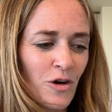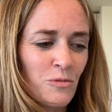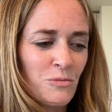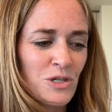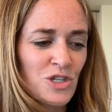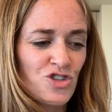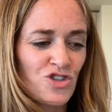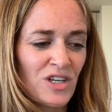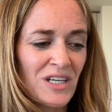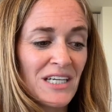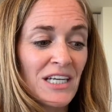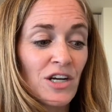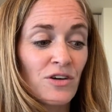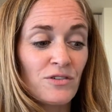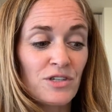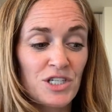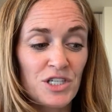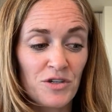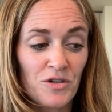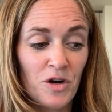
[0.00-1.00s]
Madrid near
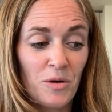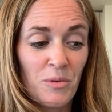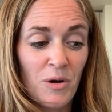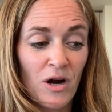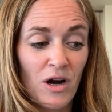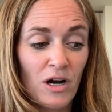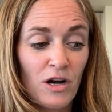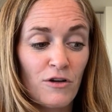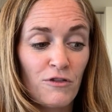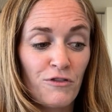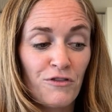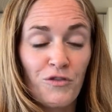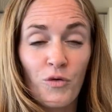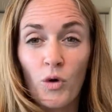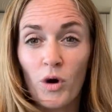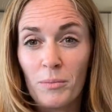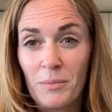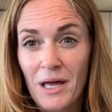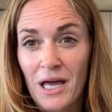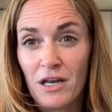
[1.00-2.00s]
Retiro Park,
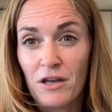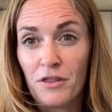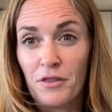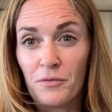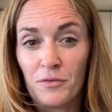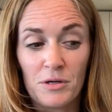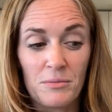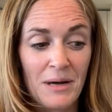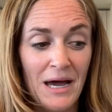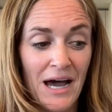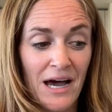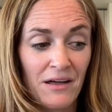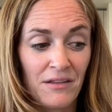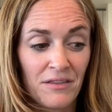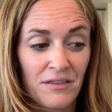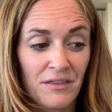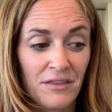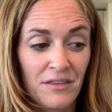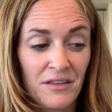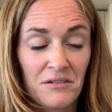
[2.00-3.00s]
4-bed,
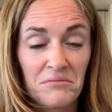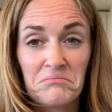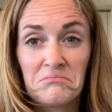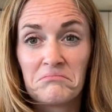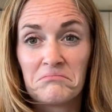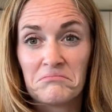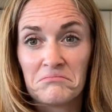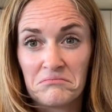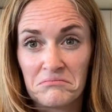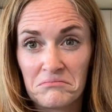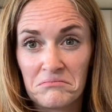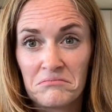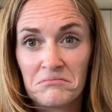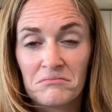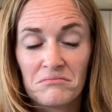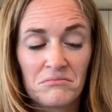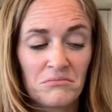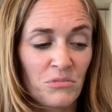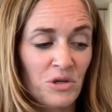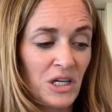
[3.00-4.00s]
3-bath.
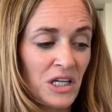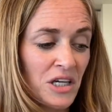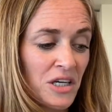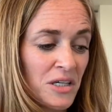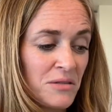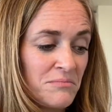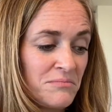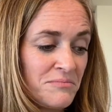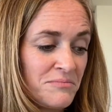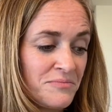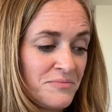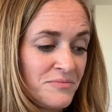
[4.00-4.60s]
Pretty good.